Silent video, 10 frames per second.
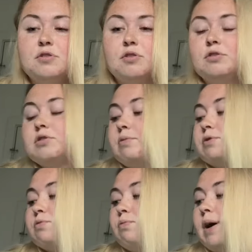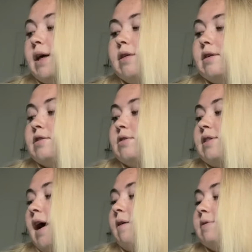girls I was with, so
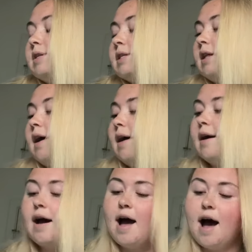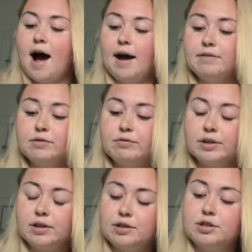that was slay. I have a
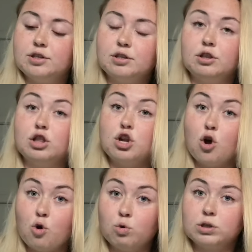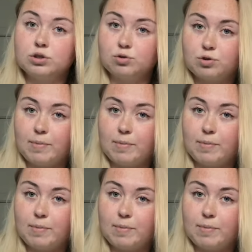really low social